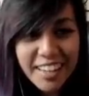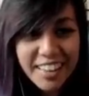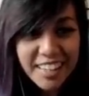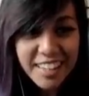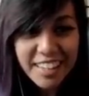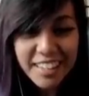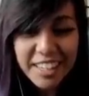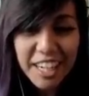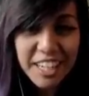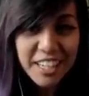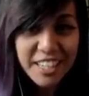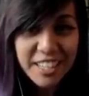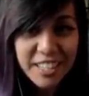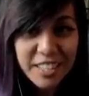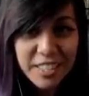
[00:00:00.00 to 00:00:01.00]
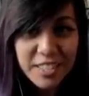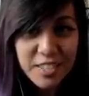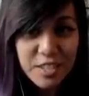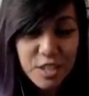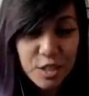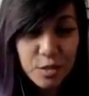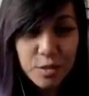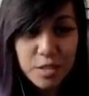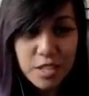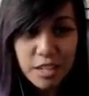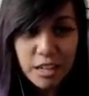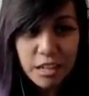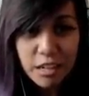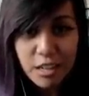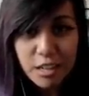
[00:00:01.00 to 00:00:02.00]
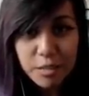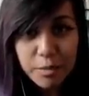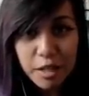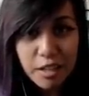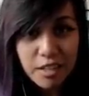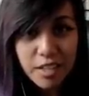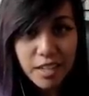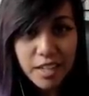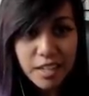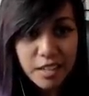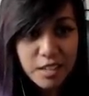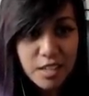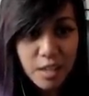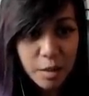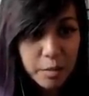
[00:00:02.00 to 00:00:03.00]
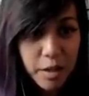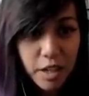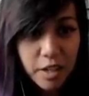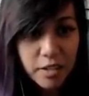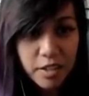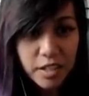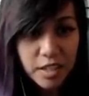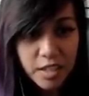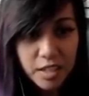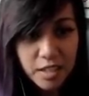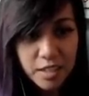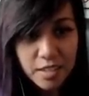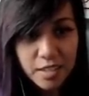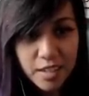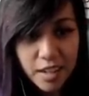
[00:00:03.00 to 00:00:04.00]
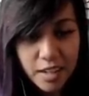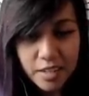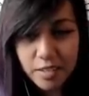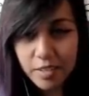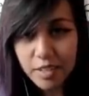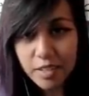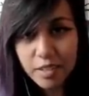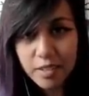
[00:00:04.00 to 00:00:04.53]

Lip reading: I think I got a little too scared about, like, somehow getting, I don't